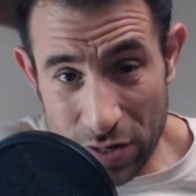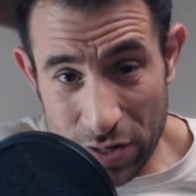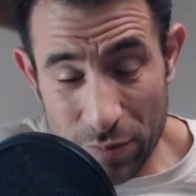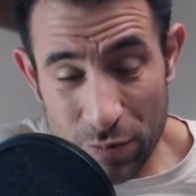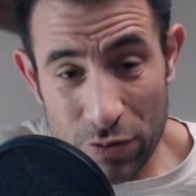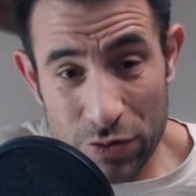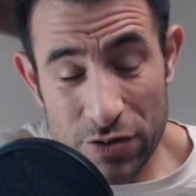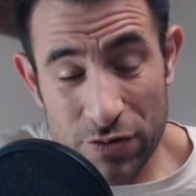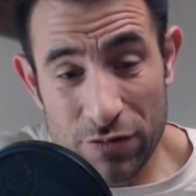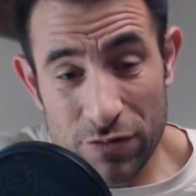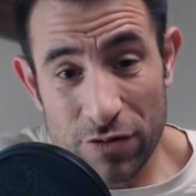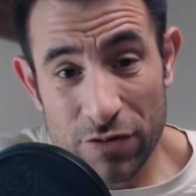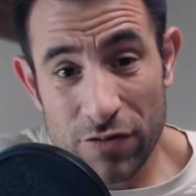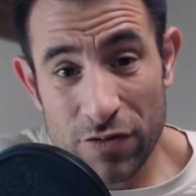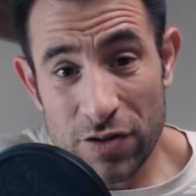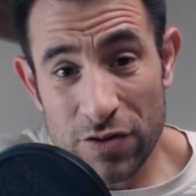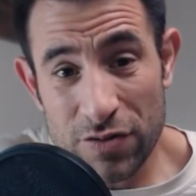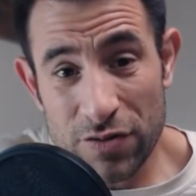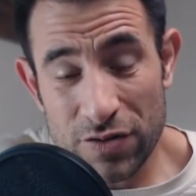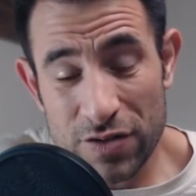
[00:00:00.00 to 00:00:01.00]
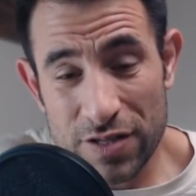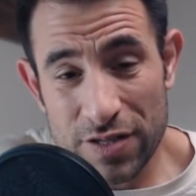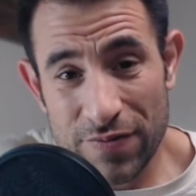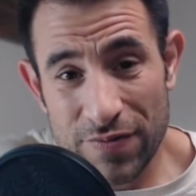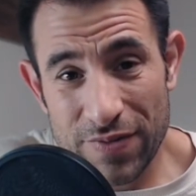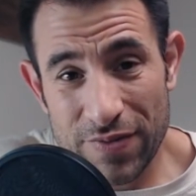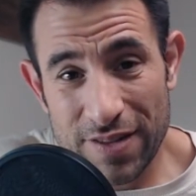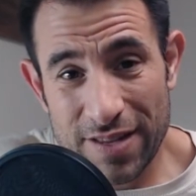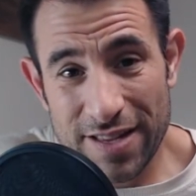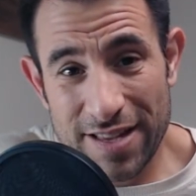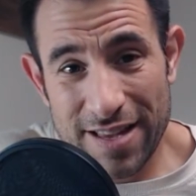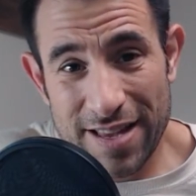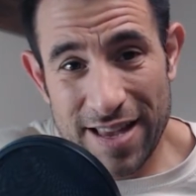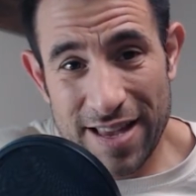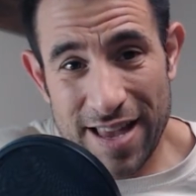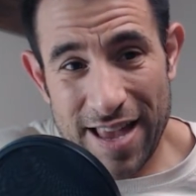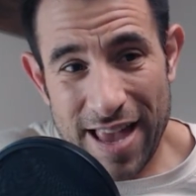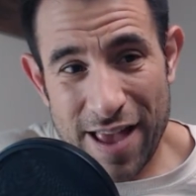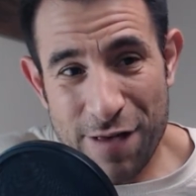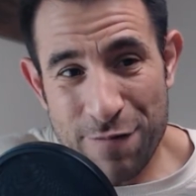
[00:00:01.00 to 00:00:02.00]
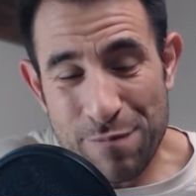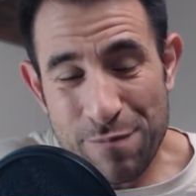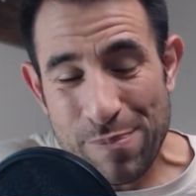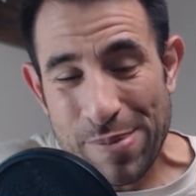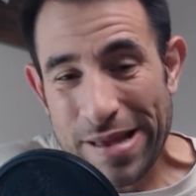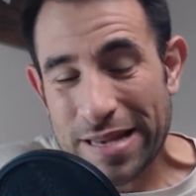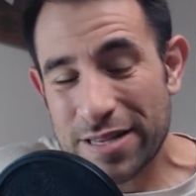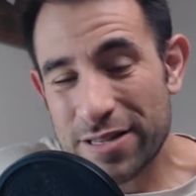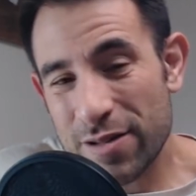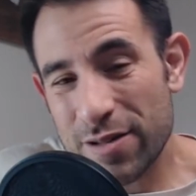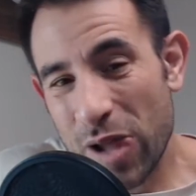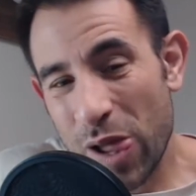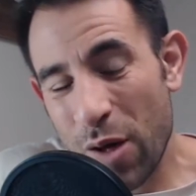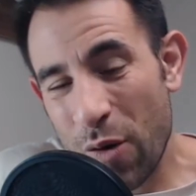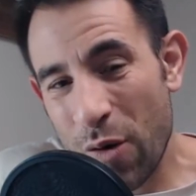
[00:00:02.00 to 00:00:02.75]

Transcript: numbers of reviews, and based